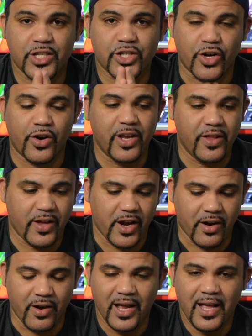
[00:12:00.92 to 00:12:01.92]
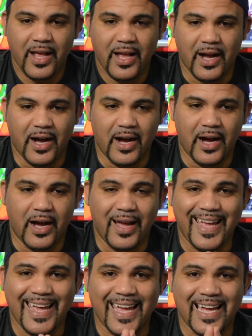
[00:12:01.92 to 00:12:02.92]
Cerny there,
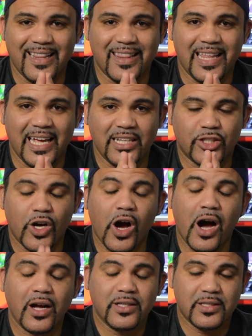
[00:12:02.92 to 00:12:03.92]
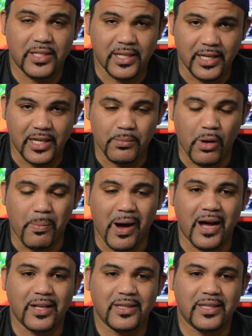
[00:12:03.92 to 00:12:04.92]
and they talked to him
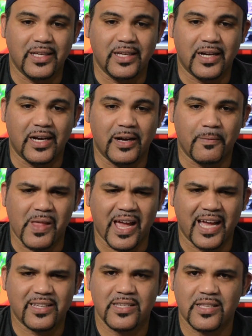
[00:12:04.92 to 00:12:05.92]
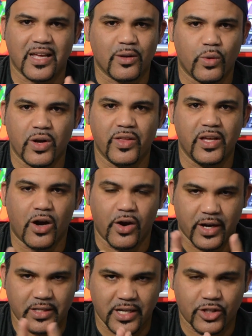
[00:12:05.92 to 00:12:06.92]
about the, I guess he's like one of the
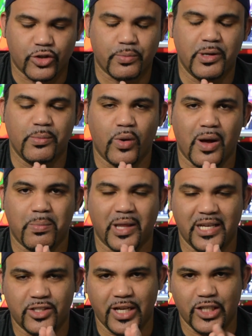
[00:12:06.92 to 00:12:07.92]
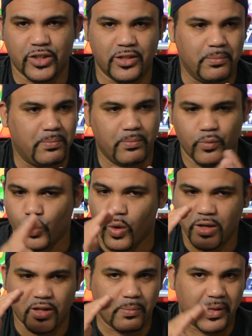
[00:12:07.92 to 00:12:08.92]
architecture people at PlayStation,
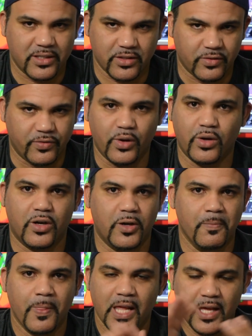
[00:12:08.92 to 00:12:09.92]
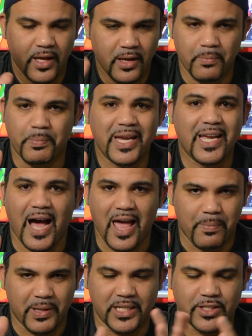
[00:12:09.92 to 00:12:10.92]
worked on the PlayStation 4, big
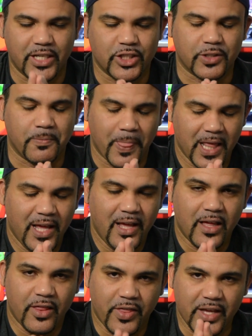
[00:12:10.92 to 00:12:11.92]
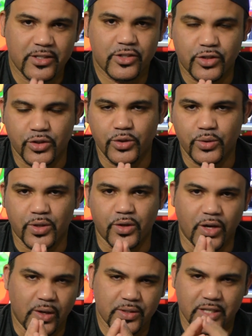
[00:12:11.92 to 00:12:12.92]
guy at PlayStation. This dude
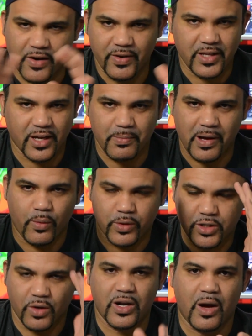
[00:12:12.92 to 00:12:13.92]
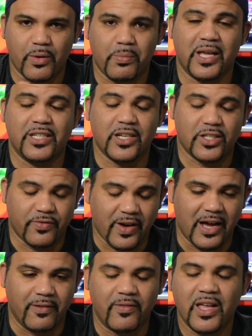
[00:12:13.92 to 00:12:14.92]
knows everything about what's going on with the PlayStation
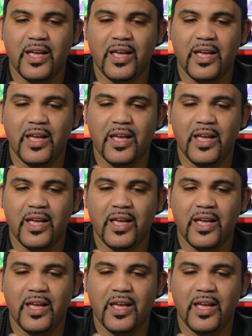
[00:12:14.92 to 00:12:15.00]
5.